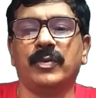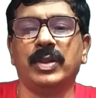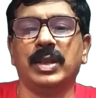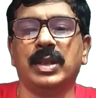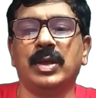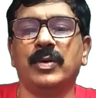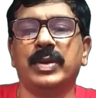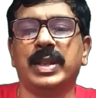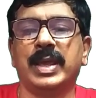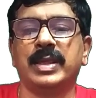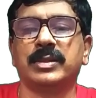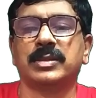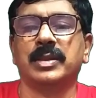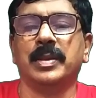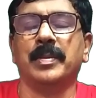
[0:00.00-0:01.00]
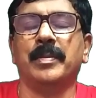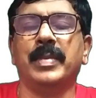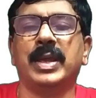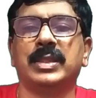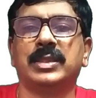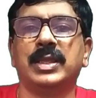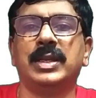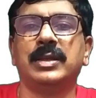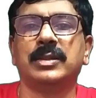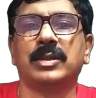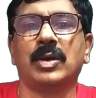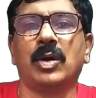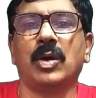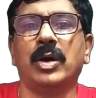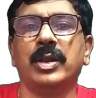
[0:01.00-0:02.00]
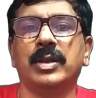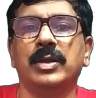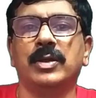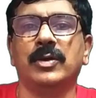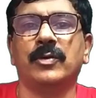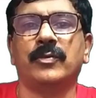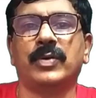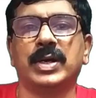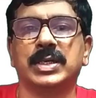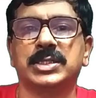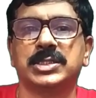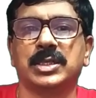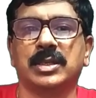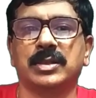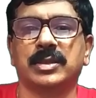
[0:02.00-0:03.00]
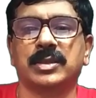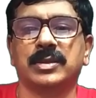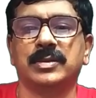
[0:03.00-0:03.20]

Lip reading: known as methods or functions.